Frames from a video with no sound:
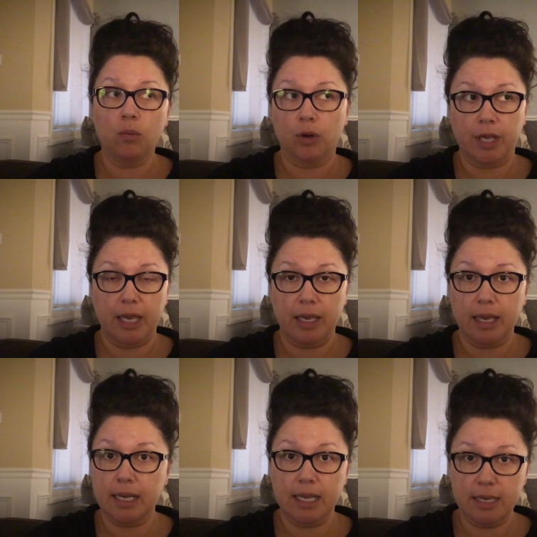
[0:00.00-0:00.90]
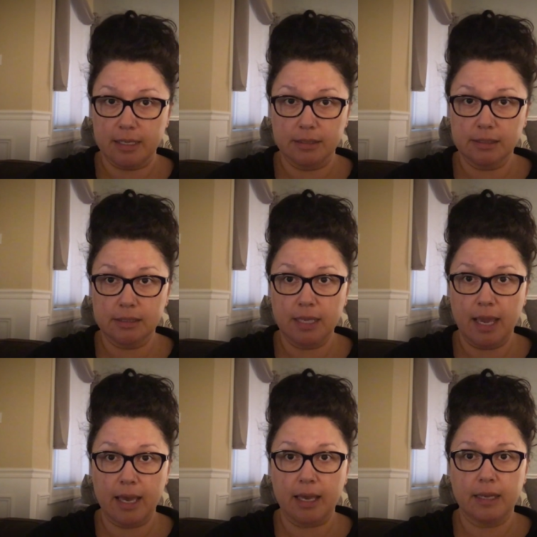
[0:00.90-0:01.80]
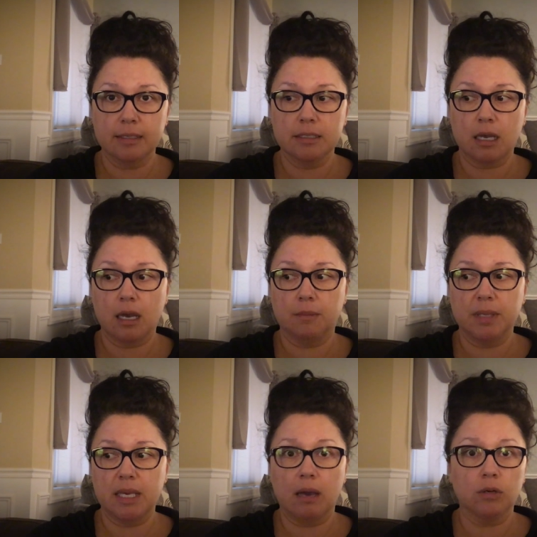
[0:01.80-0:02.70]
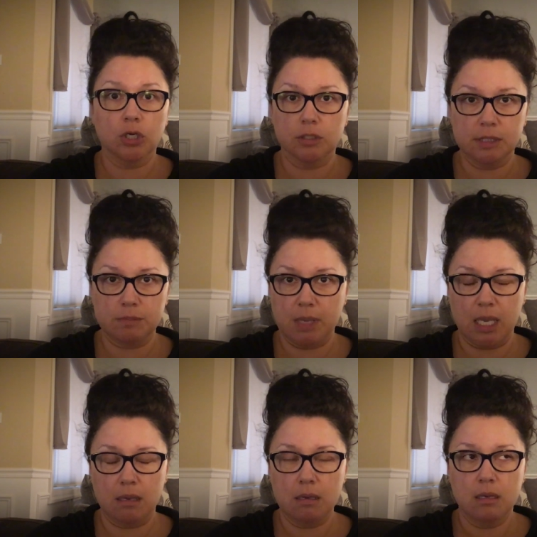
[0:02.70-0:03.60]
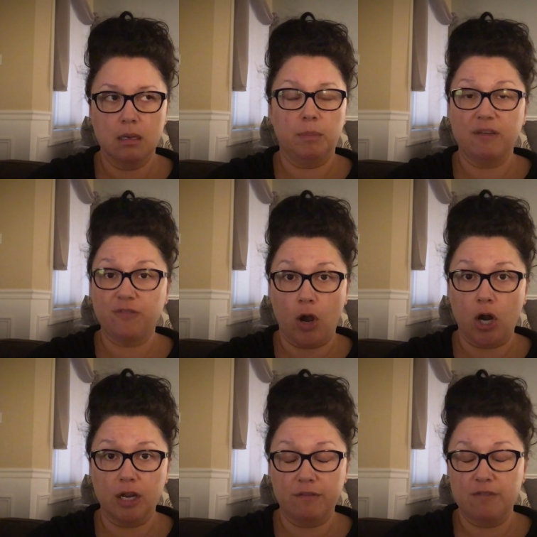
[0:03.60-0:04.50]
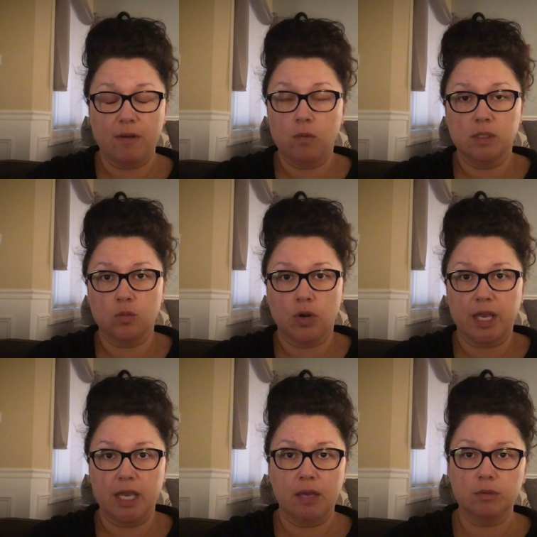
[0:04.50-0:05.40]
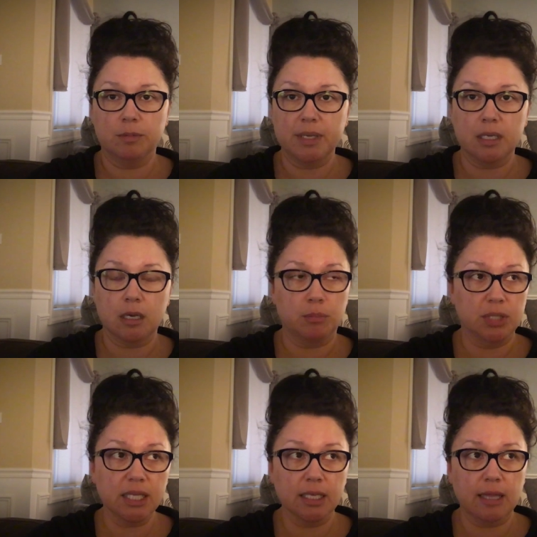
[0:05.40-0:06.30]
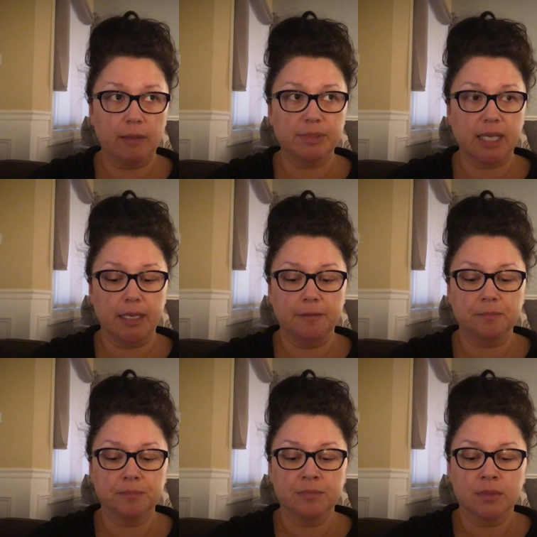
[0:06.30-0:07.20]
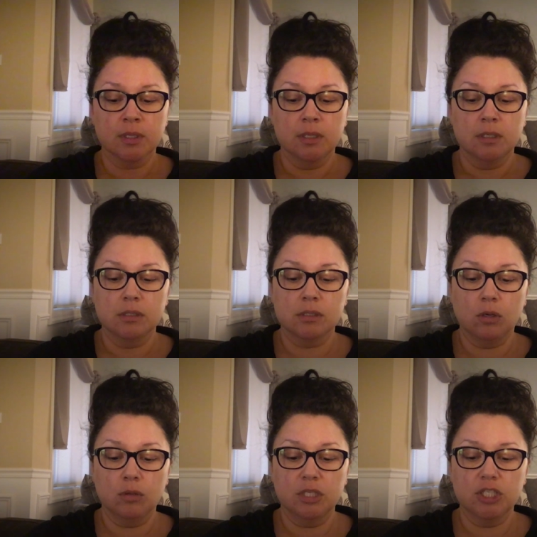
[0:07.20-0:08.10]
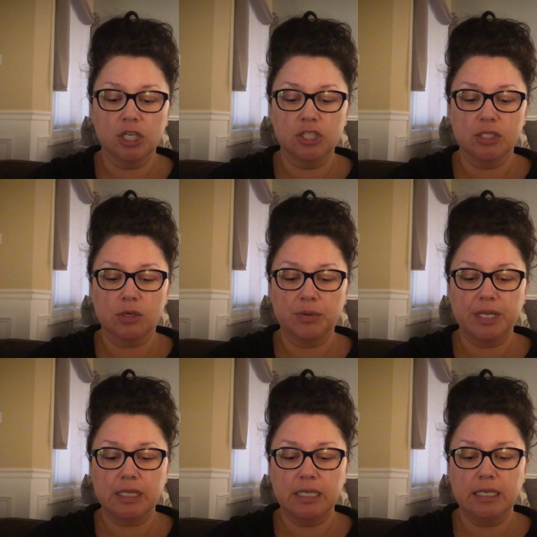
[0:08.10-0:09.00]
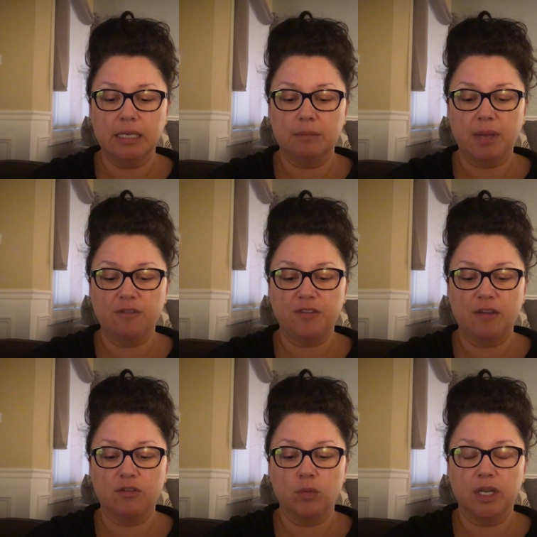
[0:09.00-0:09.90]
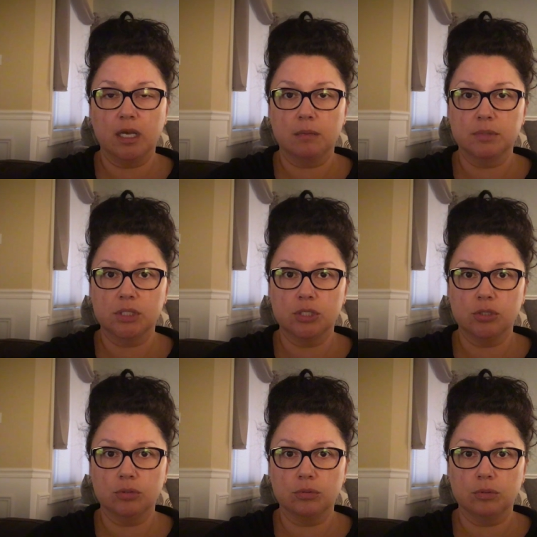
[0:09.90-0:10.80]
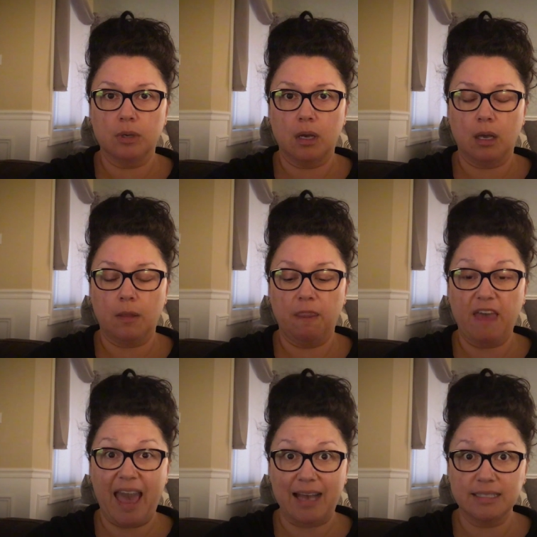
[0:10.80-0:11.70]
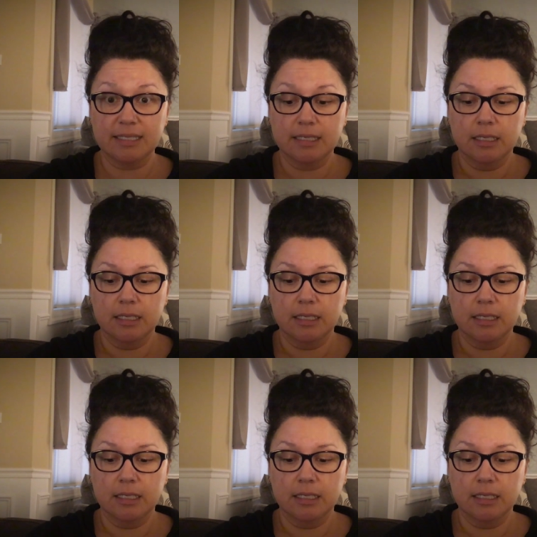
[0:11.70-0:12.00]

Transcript: working and he is, and he out earns me by far. Even if I was working, it would be completely lopsided. So the judge is already leaning in my favor when it comes to that.